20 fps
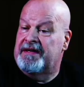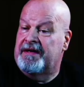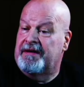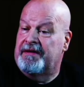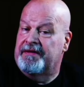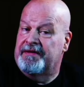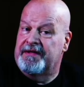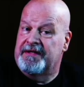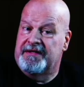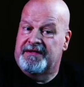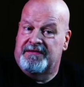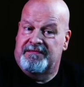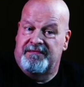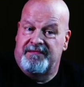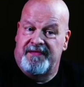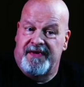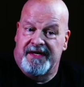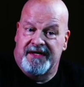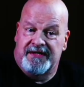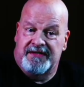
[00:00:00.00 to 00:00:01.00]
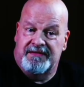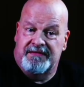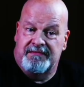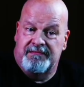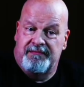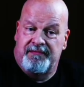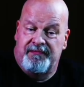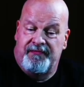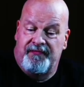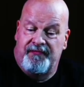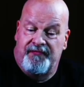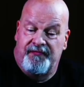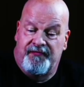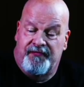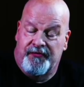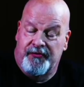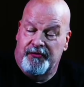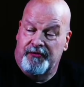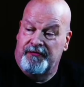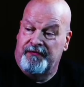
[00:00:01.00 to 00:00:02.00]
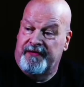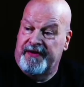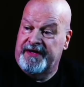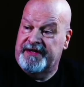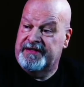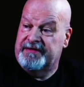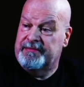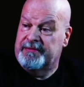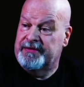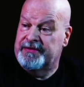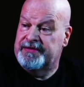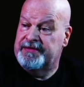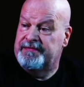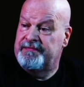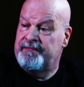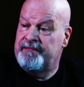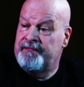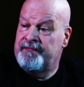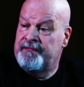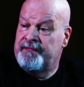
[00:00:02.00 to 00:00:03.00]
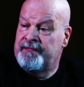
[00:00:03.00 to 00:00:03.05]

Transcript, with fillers: he saw all these nice fruit and vegetables,